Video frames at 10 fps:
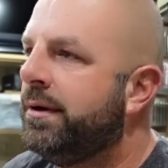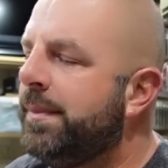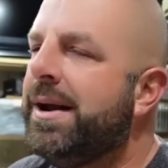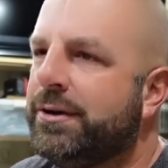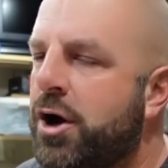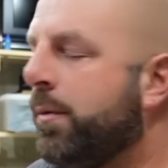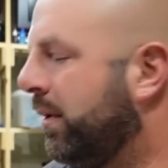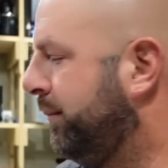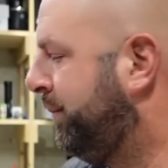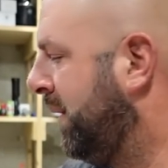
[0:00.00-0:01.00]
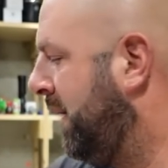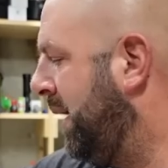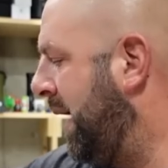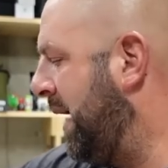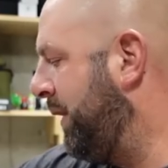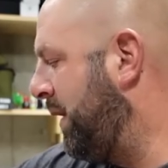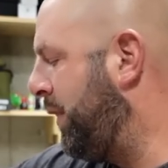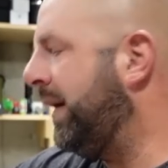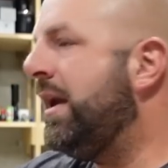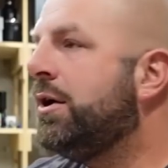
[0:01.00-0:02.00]
Could have been October. And I
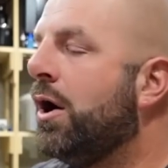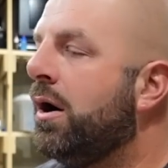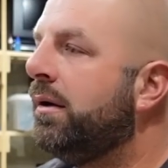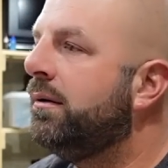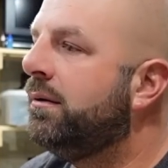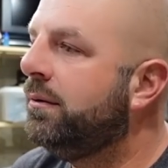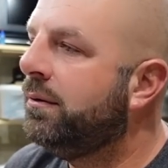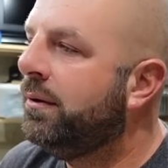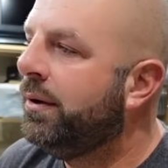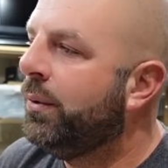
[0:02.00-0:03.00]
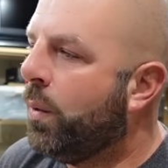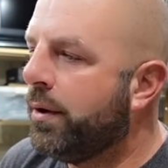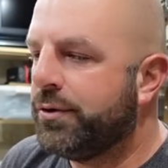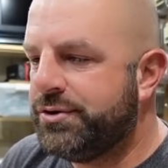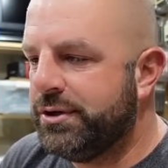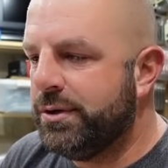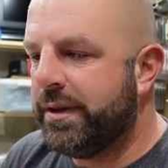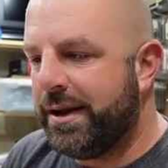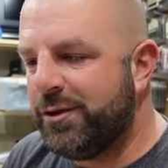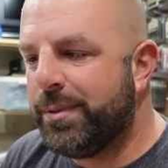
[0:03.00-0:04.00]
think he caught one or two, and
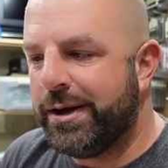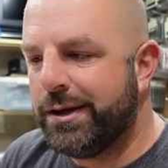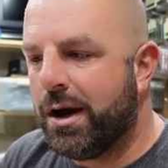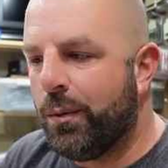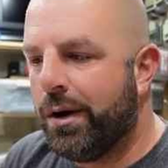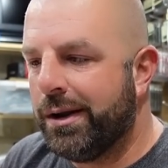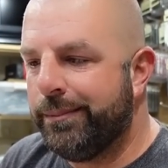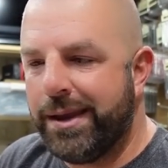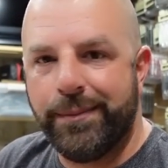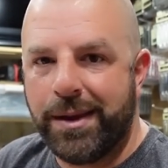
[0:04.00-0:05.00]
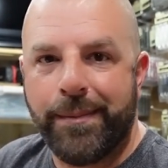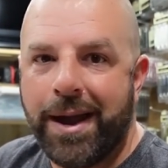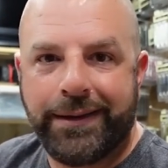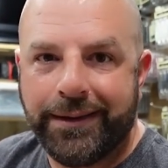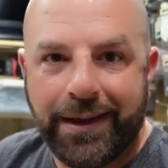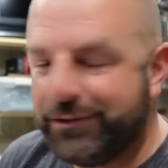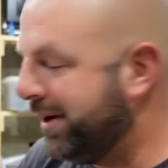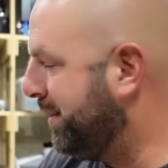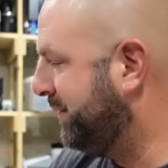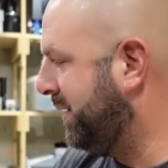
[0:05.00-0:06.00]
then his buddy caught one, and me and Big Mike didn't catch
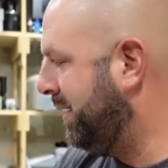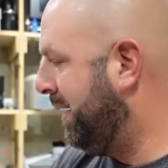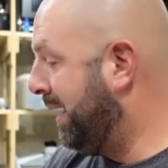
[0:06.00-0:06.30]
any muskie.